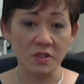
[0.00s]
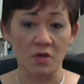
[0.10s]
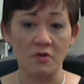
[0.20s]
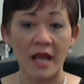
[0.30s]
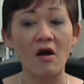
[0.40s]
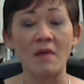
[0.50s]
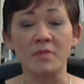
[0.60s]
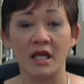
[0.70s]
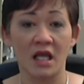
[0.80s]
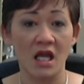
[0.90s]
so now I'm
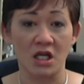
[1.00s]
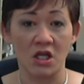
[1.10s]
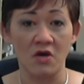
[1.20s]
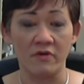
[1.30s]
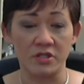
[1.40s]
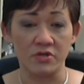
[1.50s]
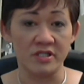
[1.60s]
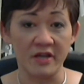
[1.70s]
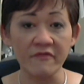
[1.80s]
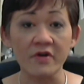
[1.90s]
going to kind of go into
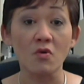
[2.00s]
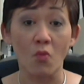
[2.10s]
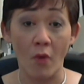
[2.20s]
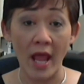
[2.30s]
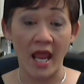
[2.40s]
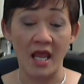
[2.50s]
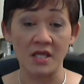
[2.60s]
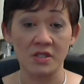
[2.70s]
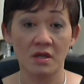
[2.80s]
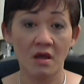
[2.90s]
different
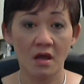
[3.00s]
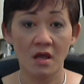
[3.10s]
ways